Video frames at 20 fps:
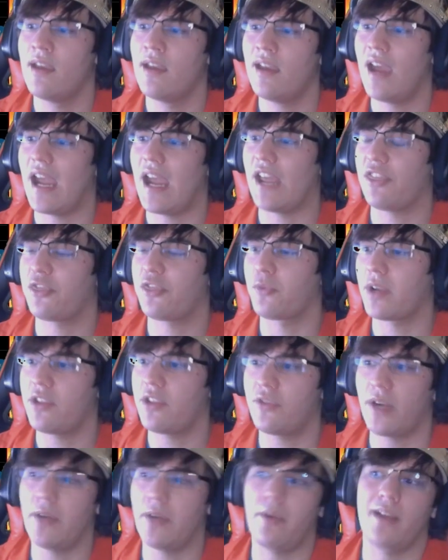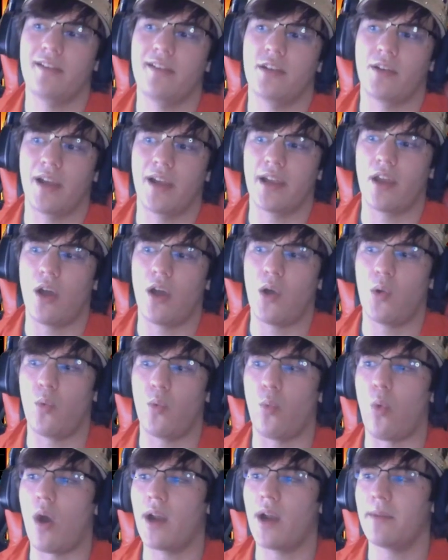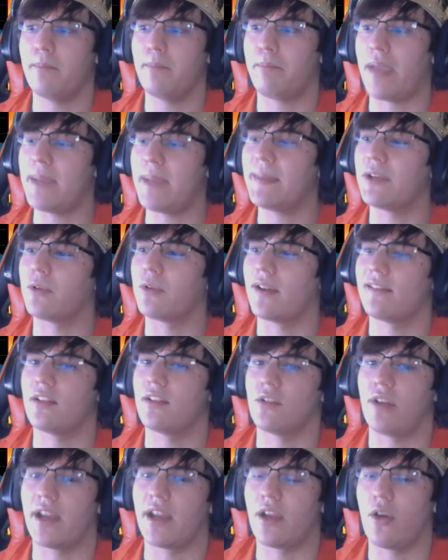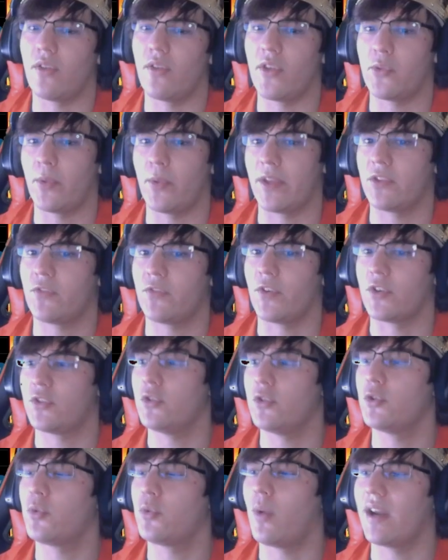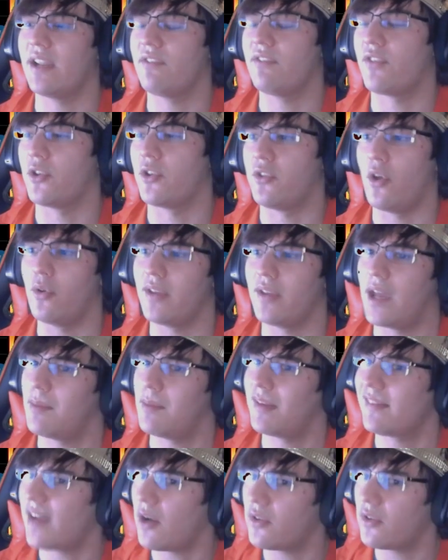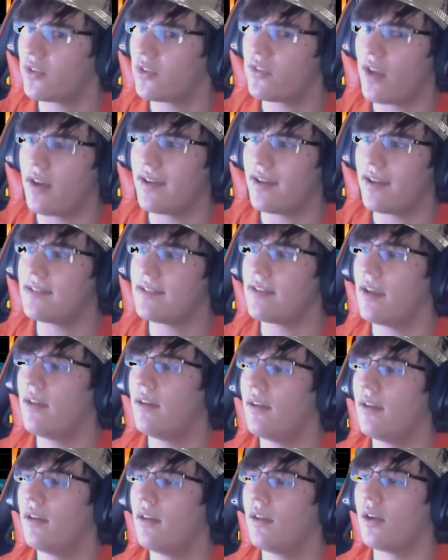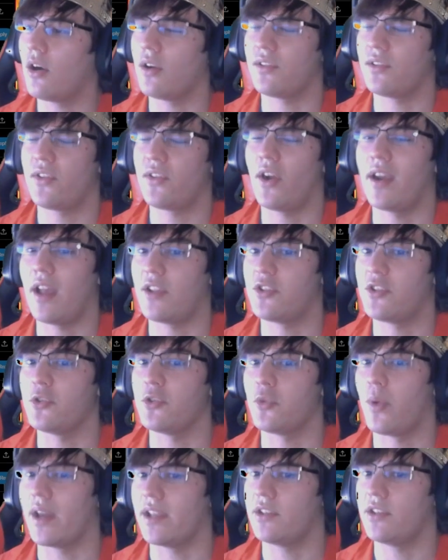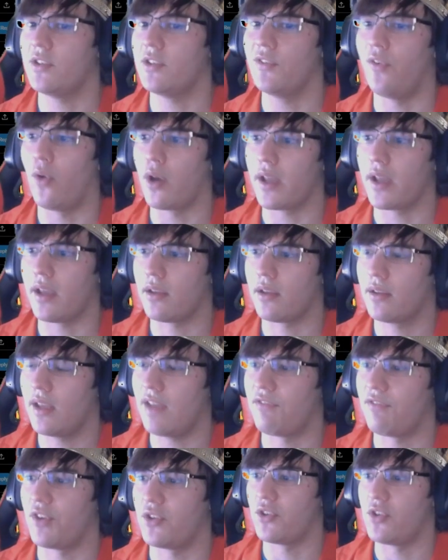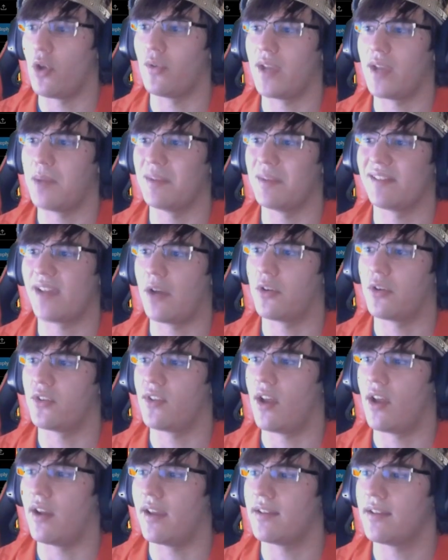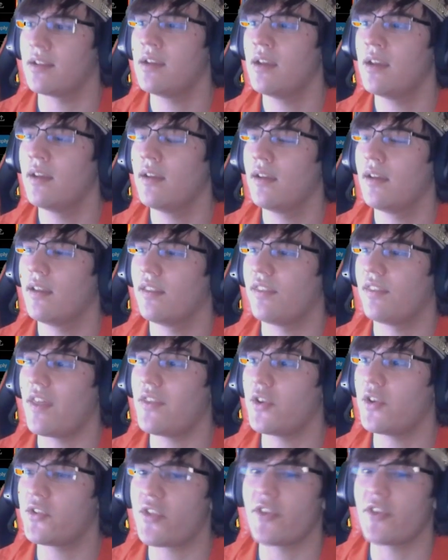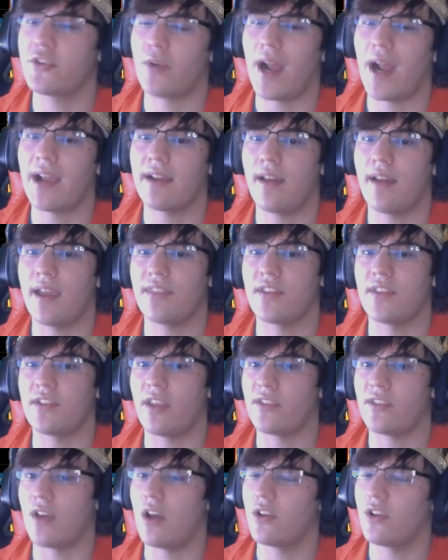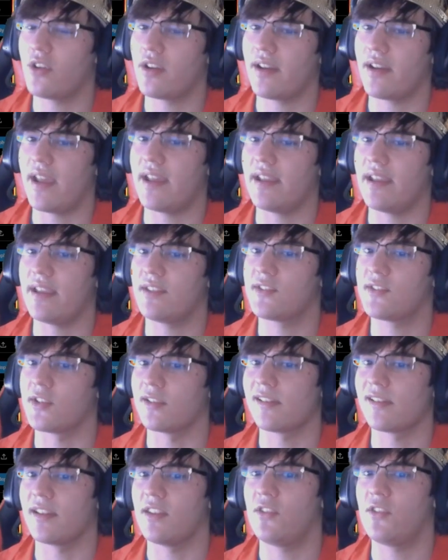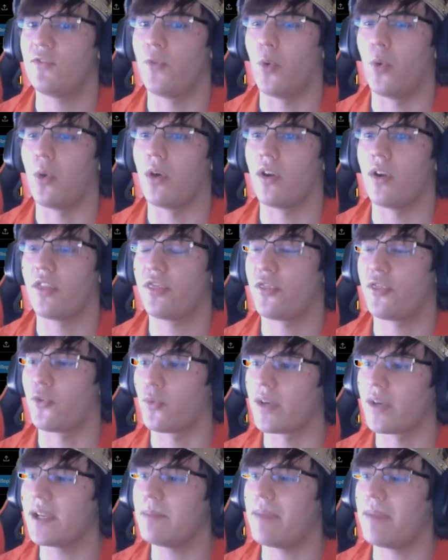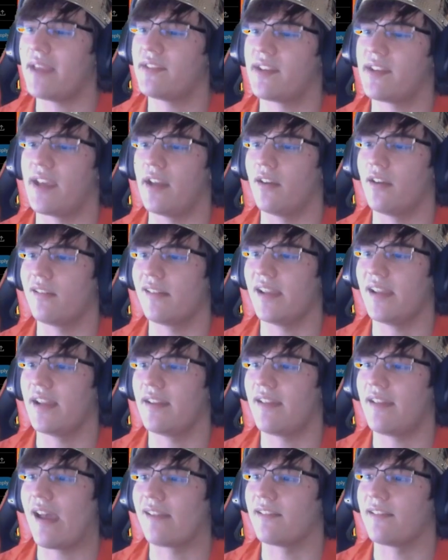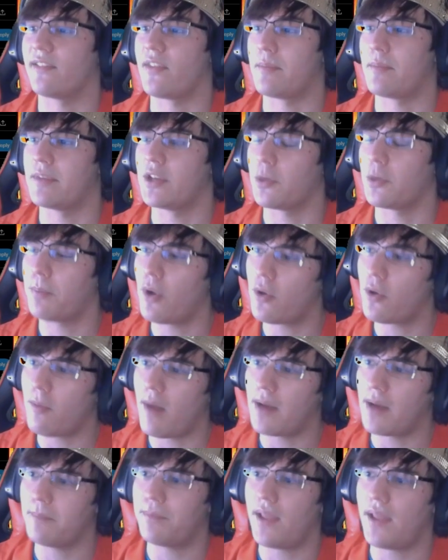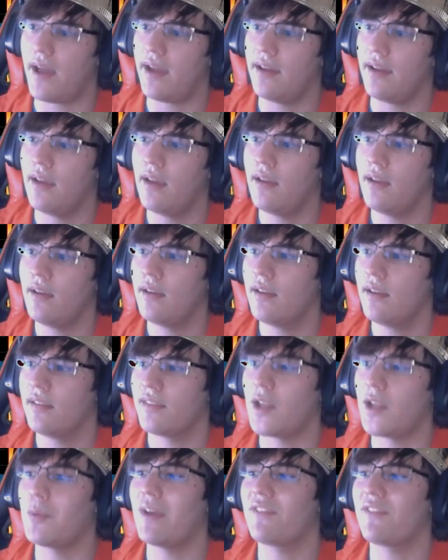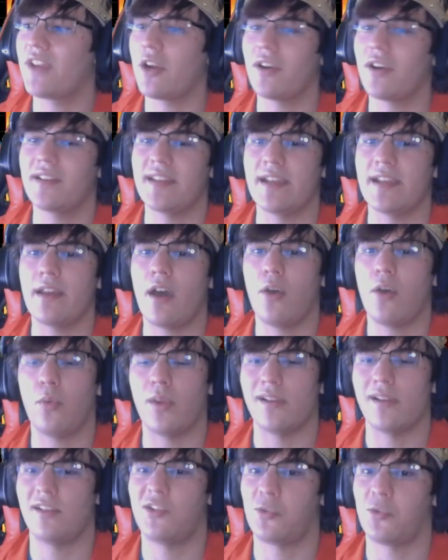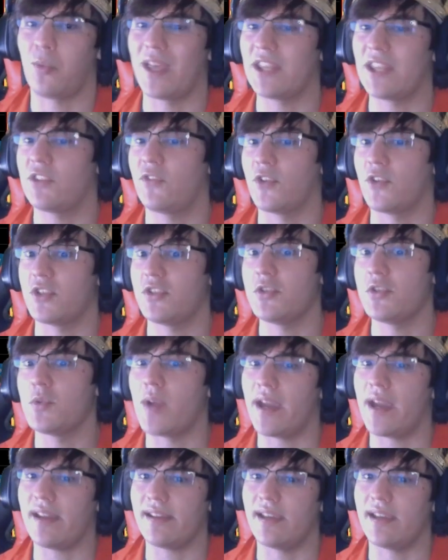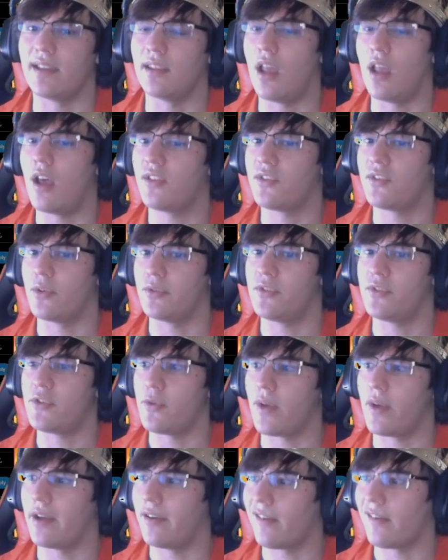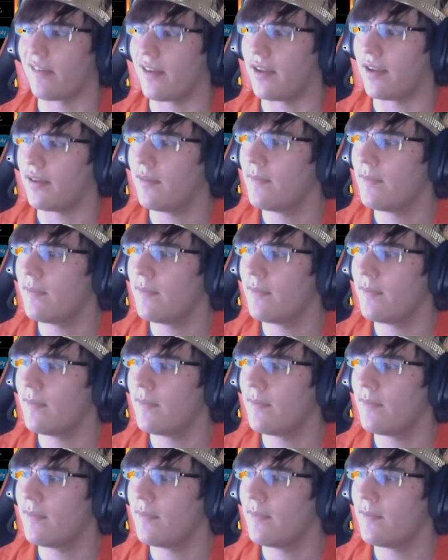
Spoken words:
a 3-3 Regidrago, 1 baby Regidrago that swings for 220 if there's no damage counters on it. Or, sorry, not 220, 240 if there's damage counters on it. Then there's the Dragonite that does 180, searches for 3 basic energy and attaches them to your Pokemon in play. Then we have Giratina, which swings for 280 and Lost Zones 2 energy.